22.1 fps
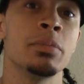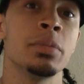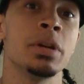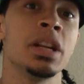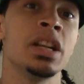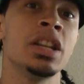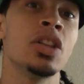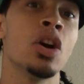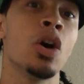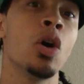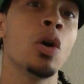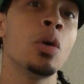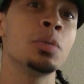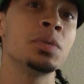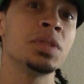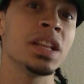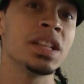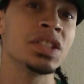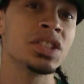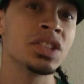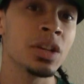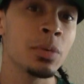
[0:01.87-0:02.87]
but in the hopes
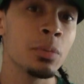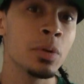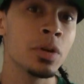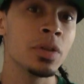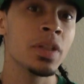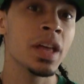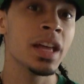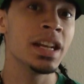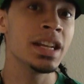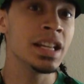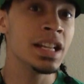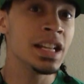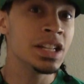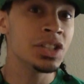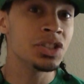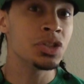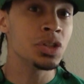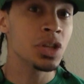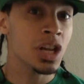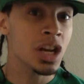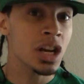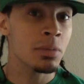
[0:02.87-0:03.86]
that someone that needs
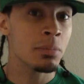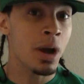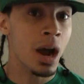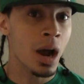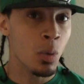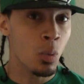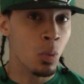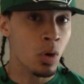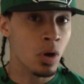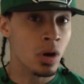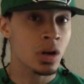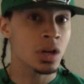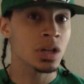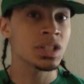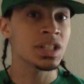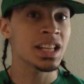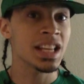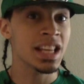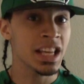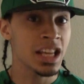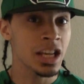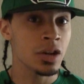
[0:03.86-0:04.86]
to hear my words
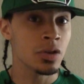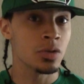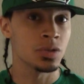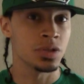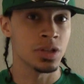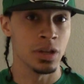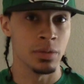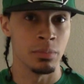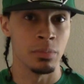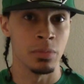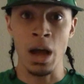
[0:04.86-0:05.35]
hears them.